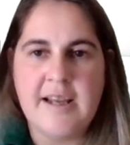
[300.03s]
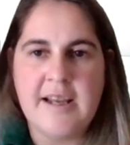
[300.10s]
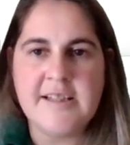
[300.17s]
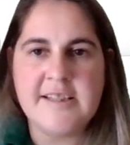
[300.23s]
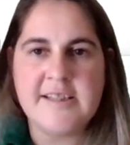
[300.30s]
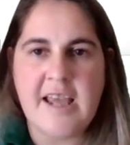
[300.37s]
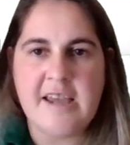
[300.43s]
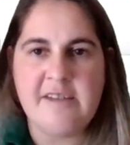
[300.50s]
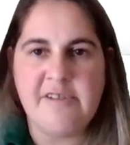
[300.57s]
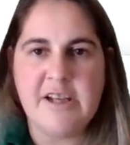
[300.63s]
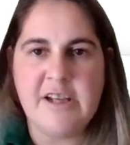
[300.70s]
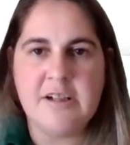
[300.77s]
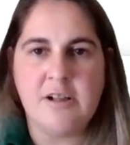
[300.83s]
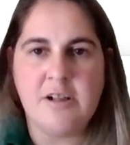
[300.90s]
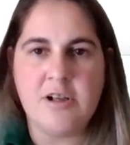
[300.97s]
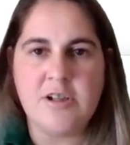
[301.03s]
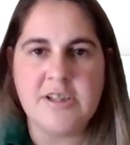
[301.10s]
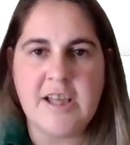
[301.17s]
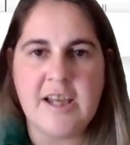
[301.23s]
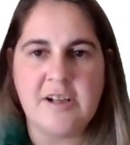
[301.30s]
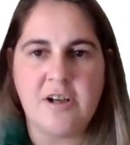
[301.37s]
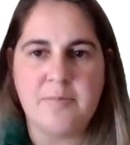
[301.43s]
Let's save and close
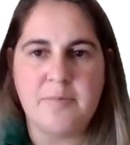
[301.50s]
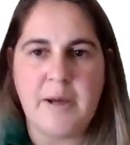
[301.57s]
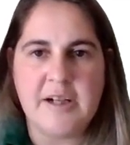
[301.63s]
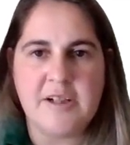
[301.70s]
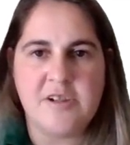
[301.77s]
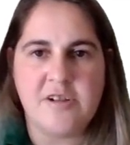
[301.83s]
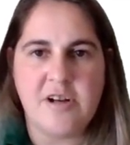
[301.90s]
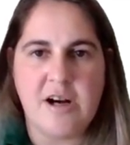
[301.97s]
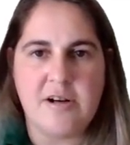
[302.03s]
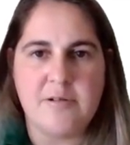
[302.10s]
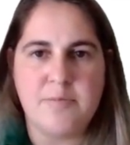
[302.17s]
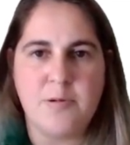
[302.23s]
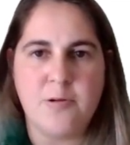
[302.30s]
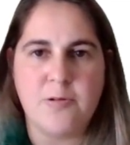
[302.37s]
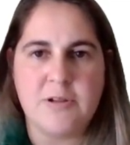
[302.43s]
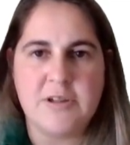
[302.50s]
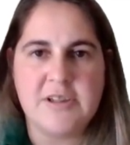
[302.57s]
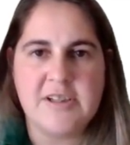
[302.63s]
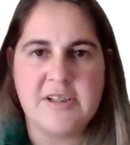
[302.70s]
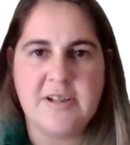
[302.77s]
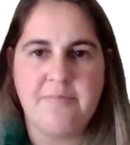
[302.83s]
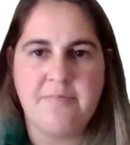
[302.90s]
and go back to our
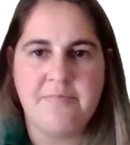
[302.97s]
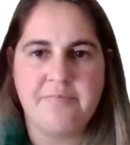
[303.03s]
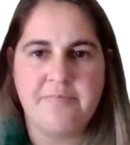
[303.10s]
reports.